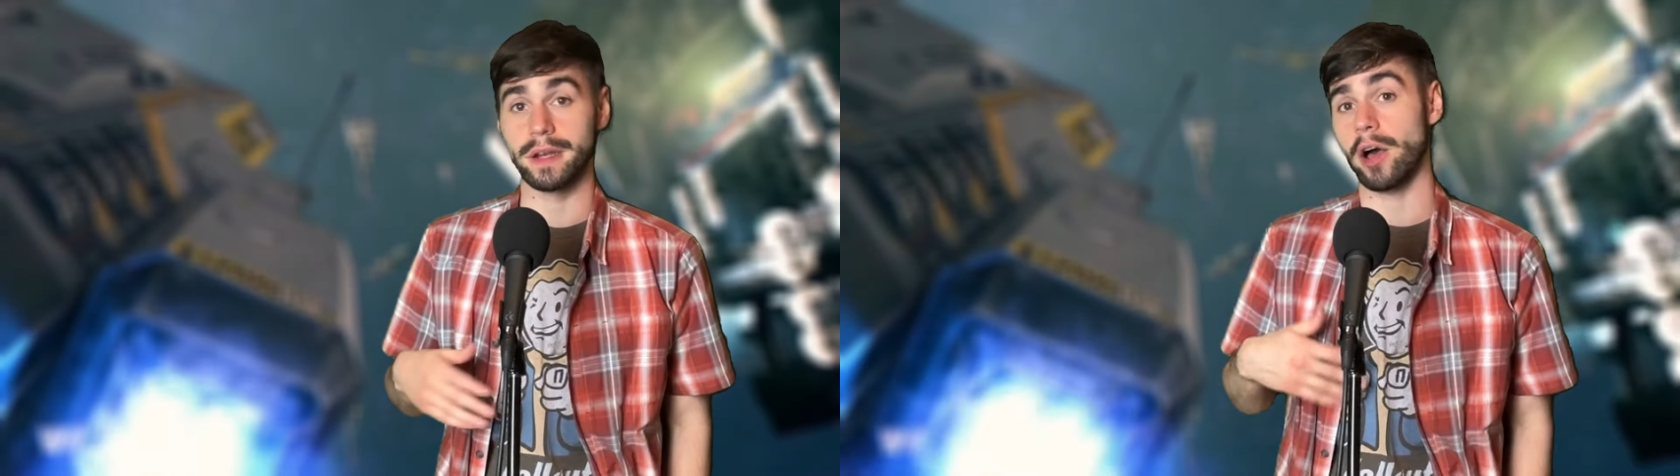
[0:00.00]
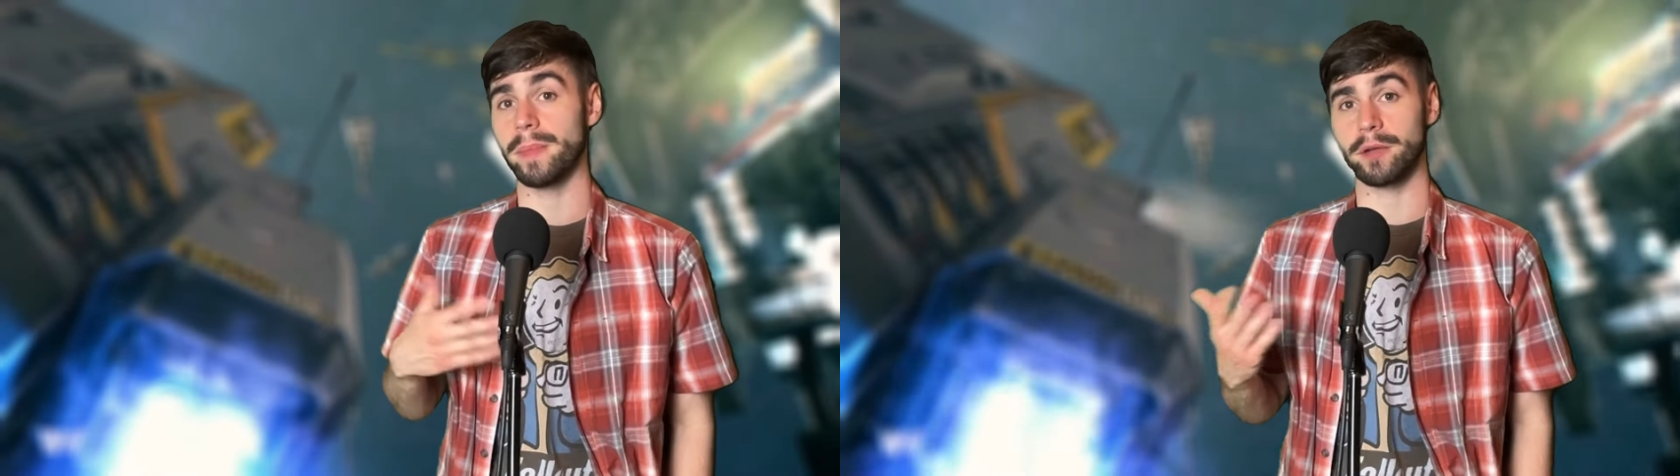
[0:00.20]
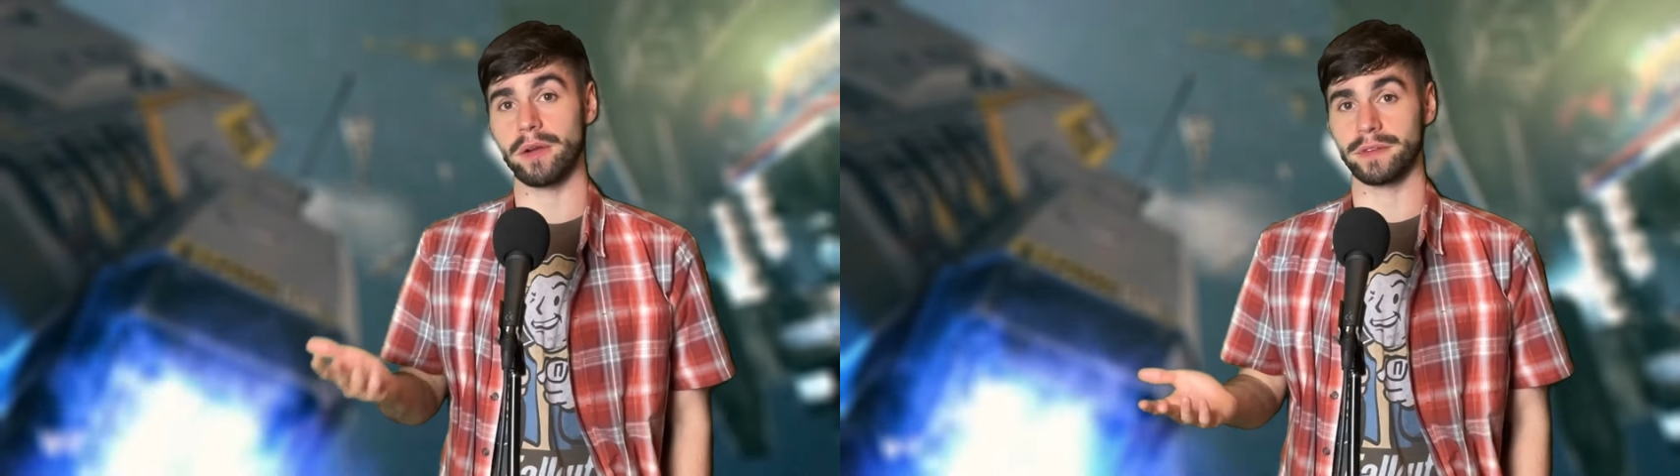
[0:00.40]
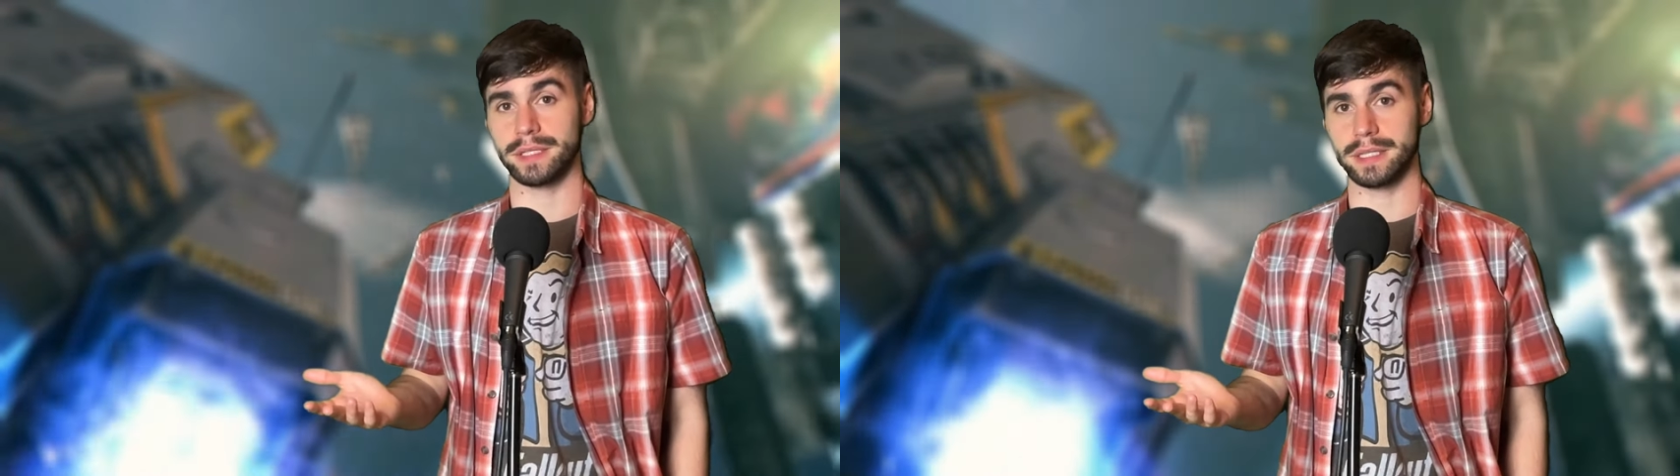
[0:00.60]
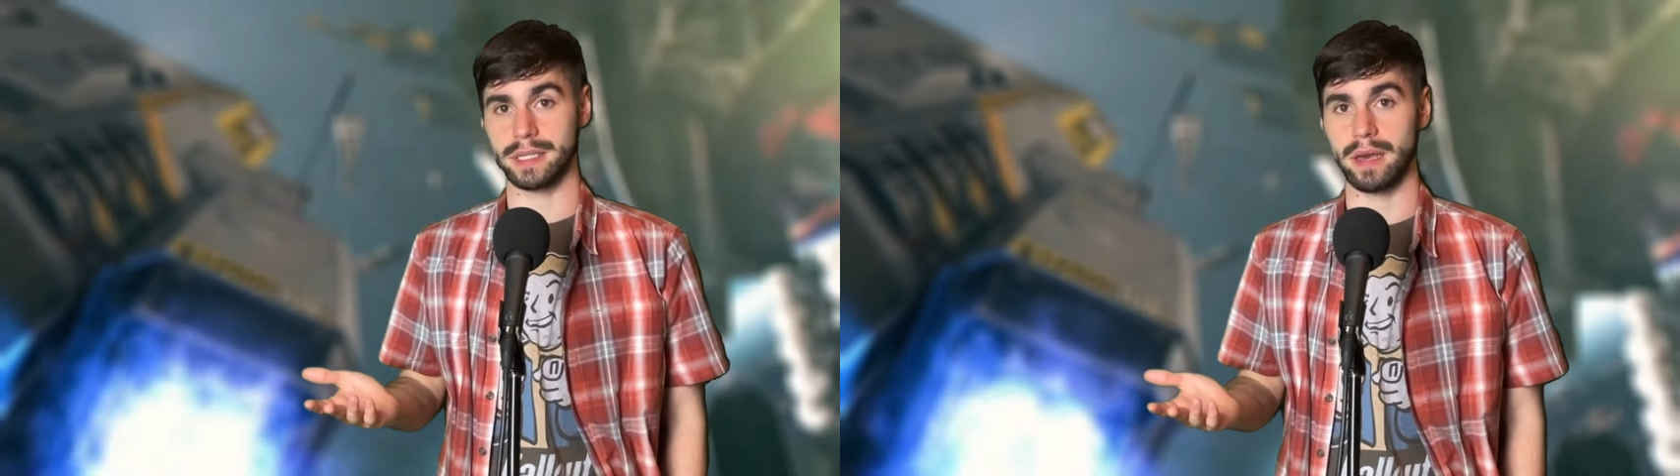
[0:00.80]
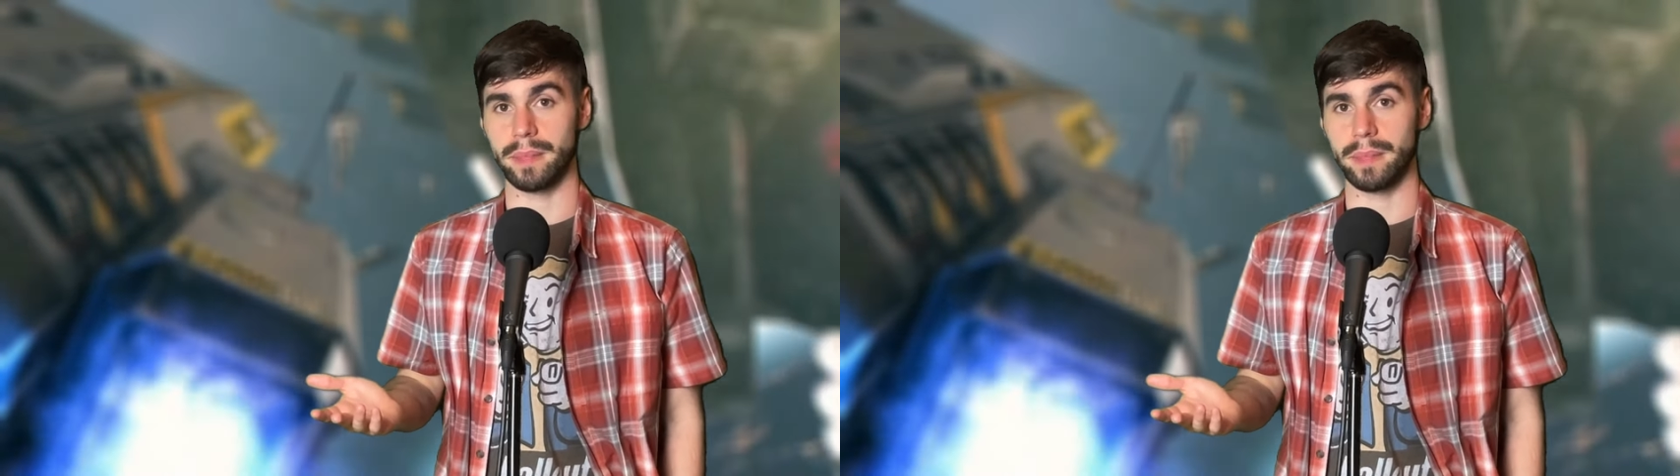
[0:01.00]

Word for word: and I'll make references to them